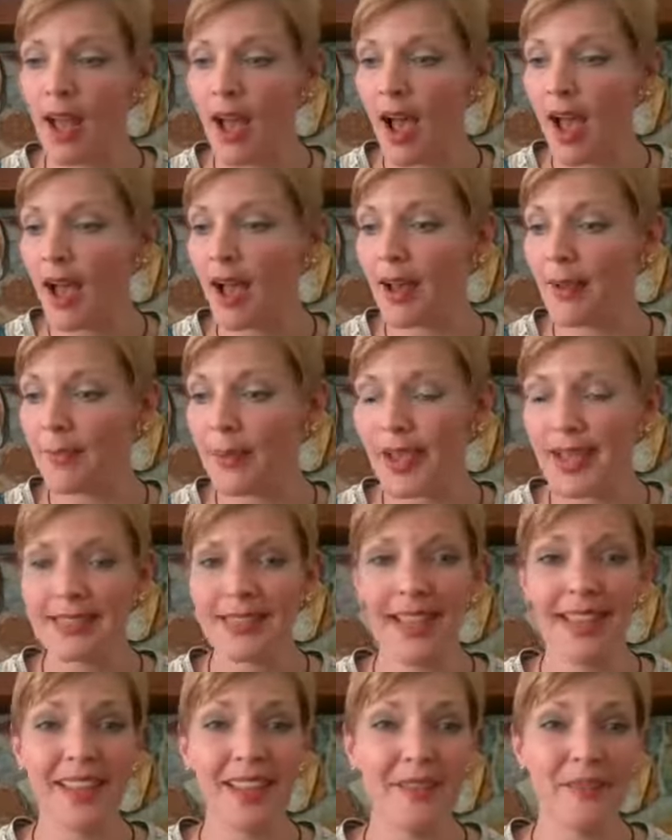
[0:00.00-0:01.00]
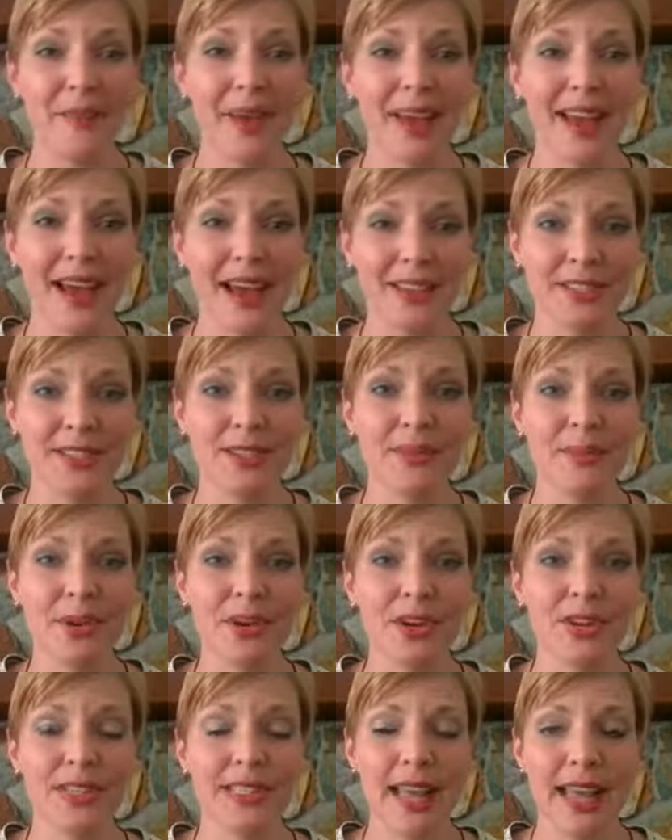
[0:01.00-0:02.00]
um, because I love my
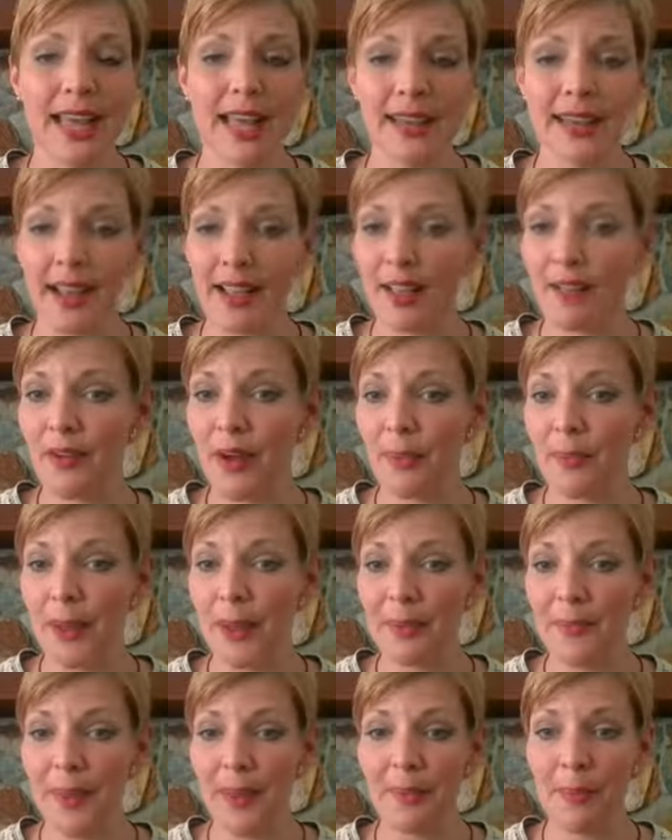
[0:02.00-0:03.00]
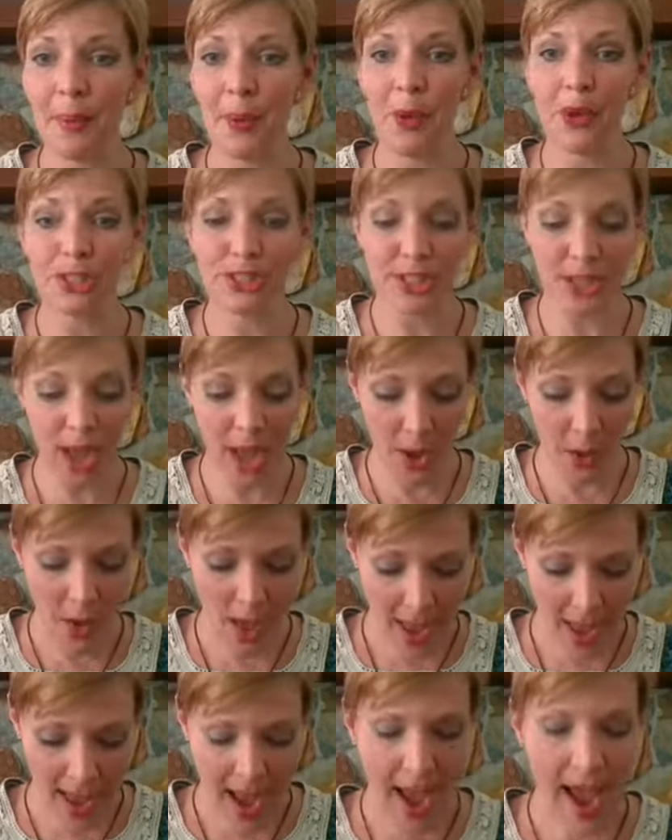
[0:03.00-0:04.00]
customers and I love all my people. So
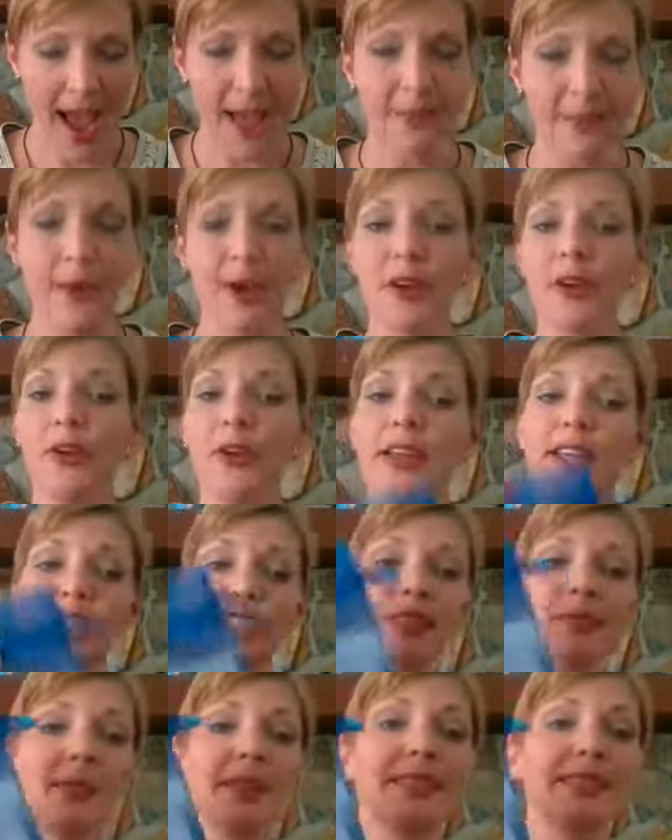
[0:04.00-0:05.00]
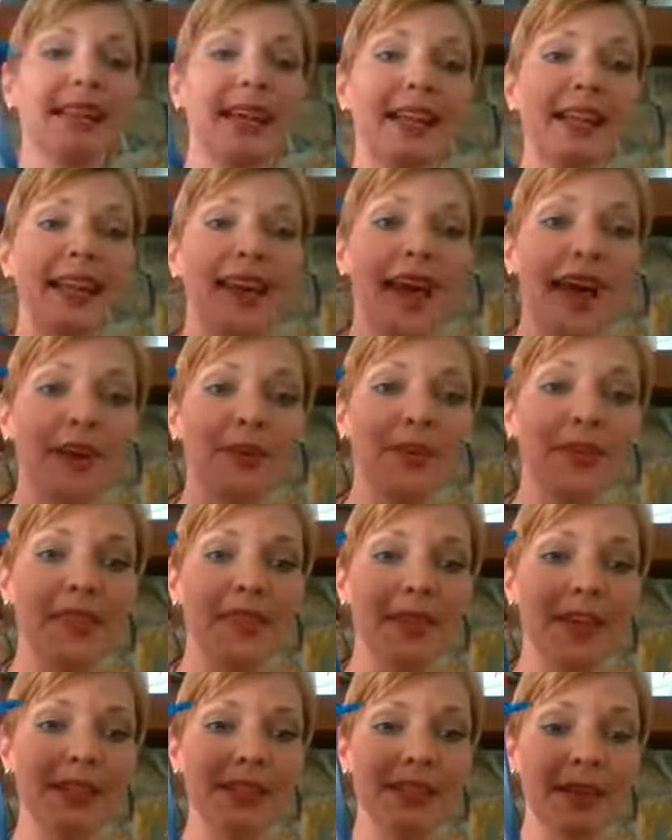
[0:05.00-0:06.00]
I'm going to be sending out
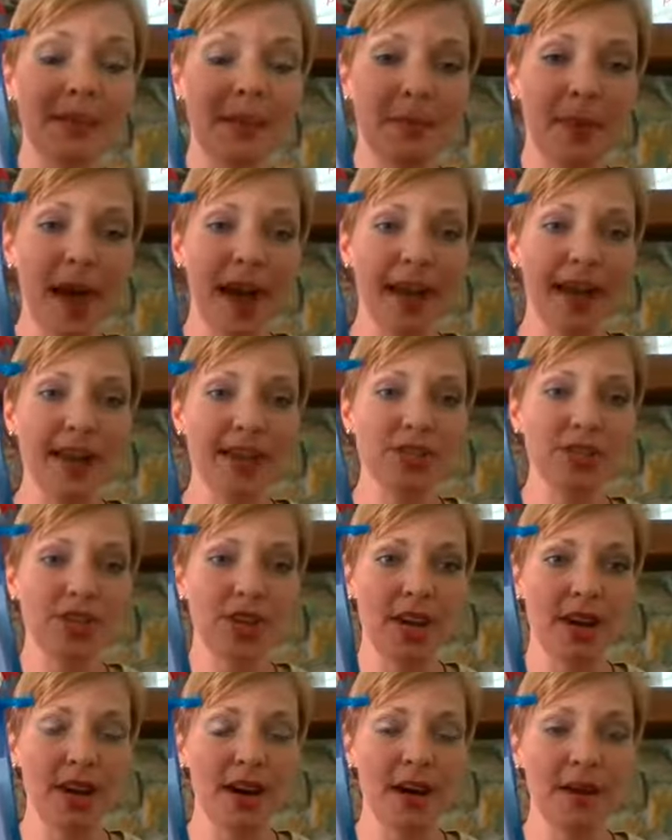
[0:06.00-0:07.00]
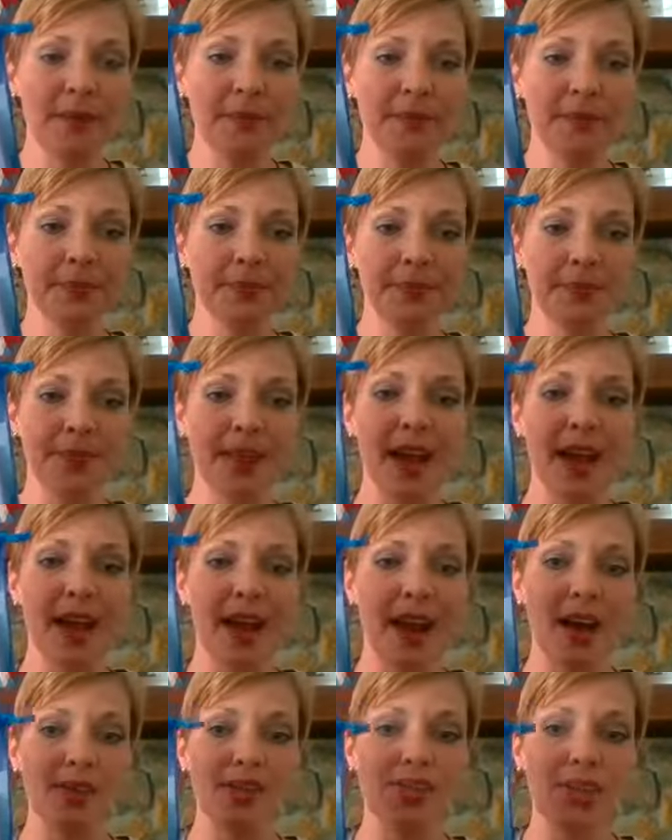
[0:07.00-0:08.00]
this package here and
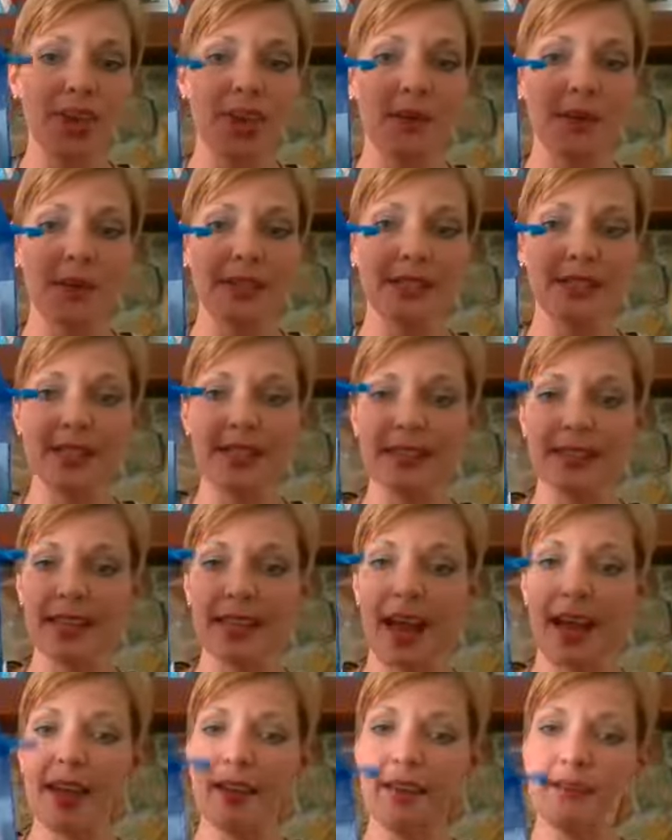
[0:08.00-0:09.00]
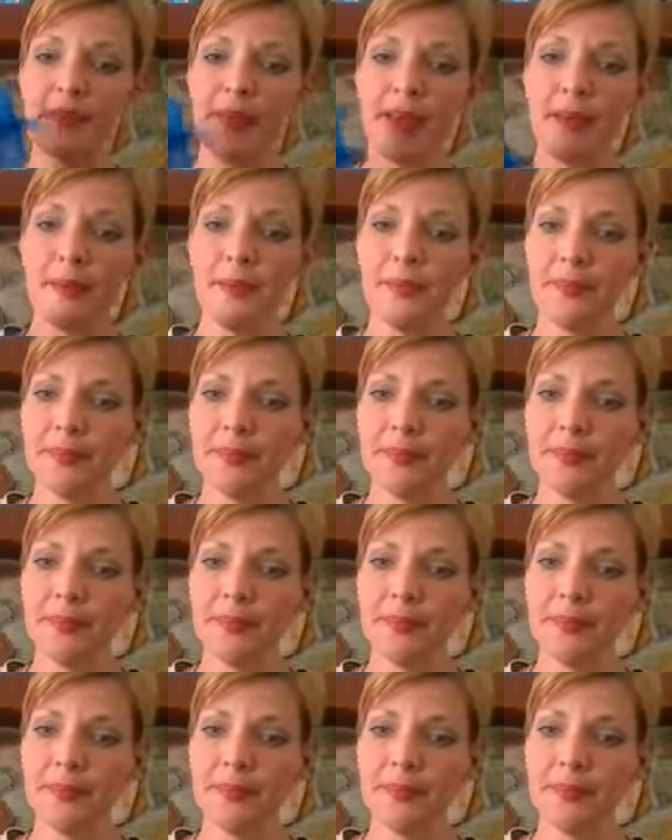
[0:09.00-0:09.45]
I'll show you what's inside of it.